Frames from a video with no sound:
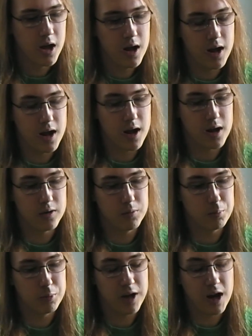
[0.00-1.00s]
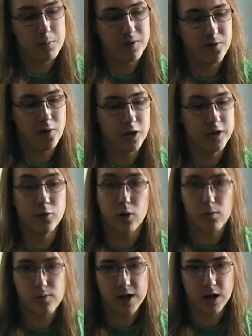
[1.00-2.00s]
and can be fun if you're a
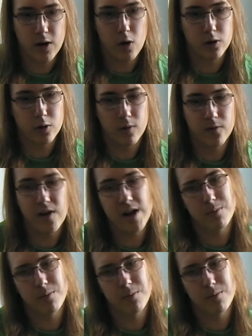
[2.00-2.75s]
real hardcore fan,